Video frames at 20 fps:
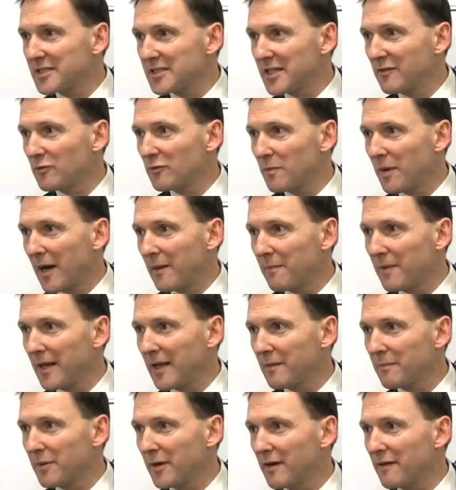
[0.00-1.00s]
general
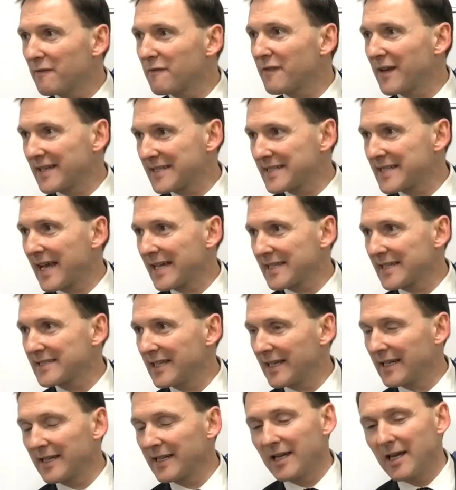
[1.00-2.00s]
public, but
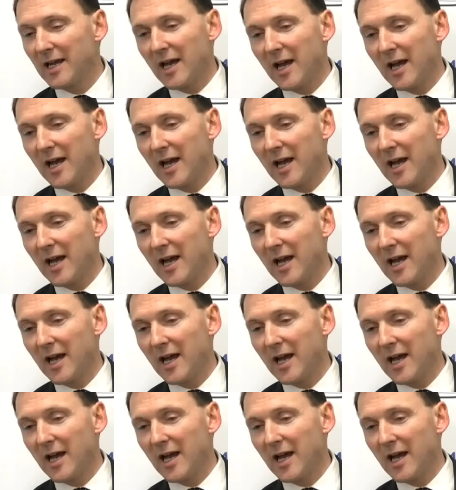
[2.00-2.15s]
fantastic.